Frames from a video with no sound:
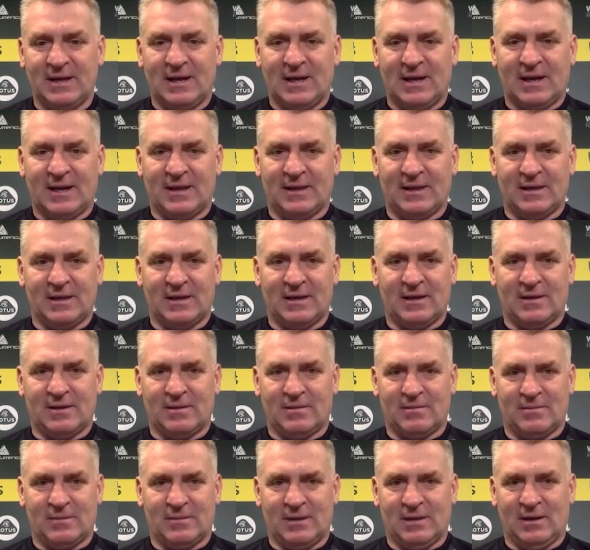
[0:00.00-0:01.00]
and
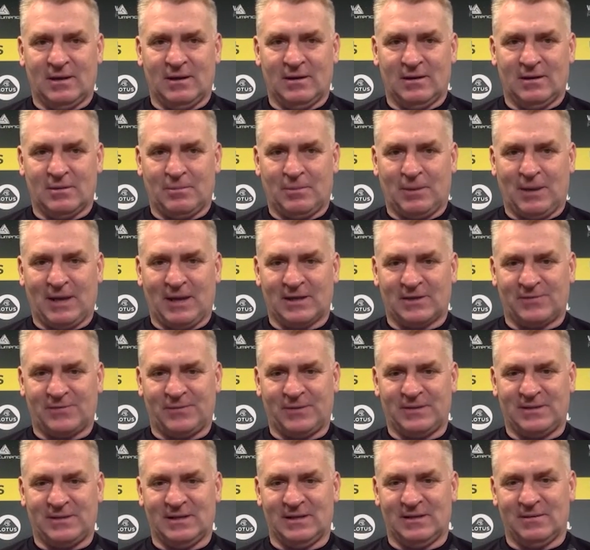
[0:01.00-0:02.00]
the players
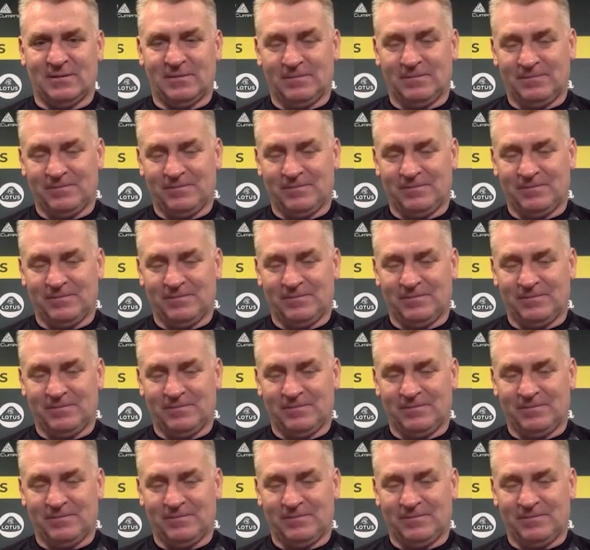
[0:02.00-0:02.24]
fitted